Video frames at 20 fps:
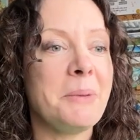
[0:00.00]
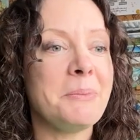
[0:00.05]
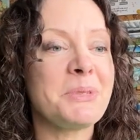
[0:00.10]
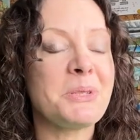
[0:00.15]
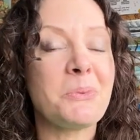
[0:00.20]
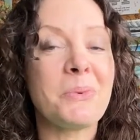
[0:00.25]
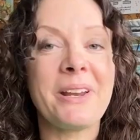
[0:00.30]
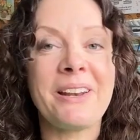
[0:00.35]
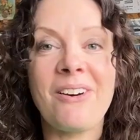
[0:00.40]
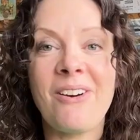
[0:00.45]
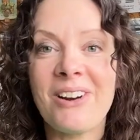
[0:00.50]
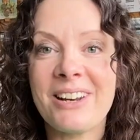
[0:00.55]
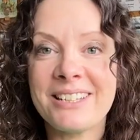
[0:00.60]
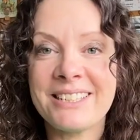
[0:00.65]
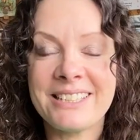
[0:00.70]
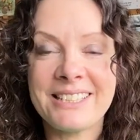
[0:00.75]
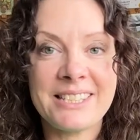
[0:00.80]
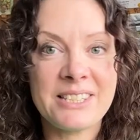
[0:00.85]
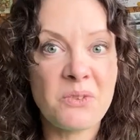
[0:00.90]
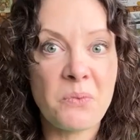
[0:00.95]
To win a
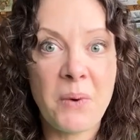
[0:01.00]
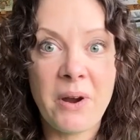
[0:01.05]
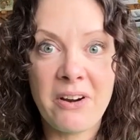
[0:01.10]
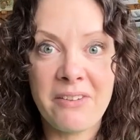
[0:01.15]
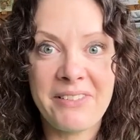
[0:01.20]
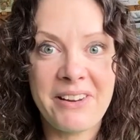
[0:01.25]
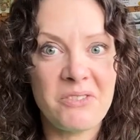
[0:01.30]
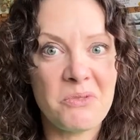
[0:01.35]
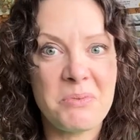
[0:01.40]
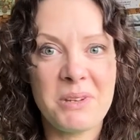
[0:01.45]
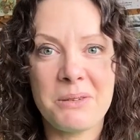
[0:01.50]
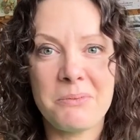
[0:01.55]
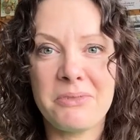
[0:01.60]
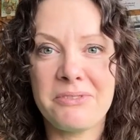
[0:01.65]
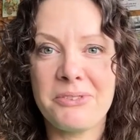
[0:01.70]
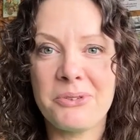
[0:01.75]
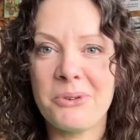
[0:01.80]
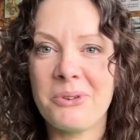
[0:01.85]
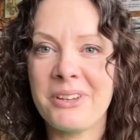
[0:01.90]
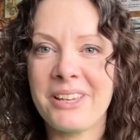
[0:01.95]
holiday somewhere I've never been
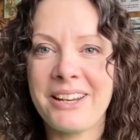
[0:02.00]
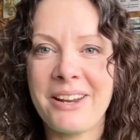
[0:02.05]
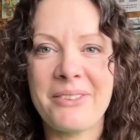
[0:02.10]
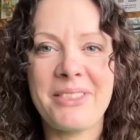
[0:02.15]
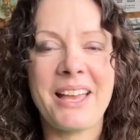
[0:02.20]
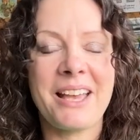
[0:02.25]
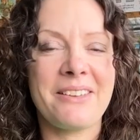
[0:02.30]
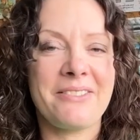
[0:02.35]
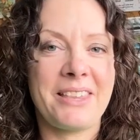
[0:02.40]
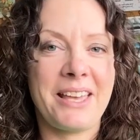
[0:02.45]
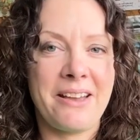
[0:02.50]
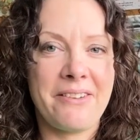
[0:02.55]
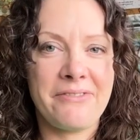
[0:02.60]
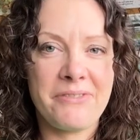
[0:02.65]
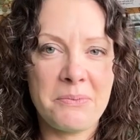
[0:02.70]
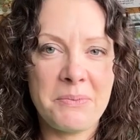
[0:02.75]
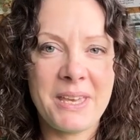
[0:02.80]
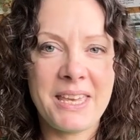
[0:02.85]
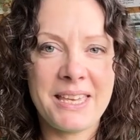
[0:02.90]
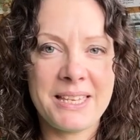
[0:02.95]
before. You know, that
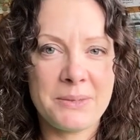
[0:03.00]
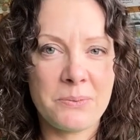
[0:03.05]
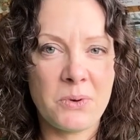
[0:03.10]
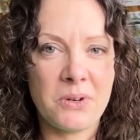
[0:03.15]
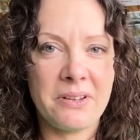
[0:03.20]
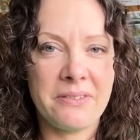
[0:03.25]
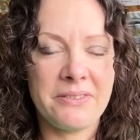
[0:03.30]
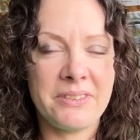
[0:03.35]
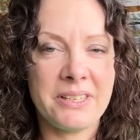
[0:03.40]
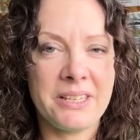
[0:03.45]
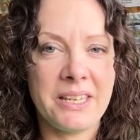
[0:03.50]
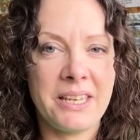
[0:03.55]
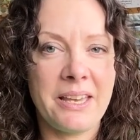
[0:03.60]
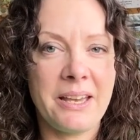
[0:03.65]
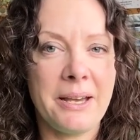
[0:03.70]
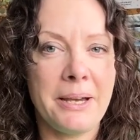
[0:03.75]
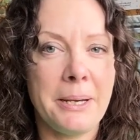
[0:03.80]
for me is one of the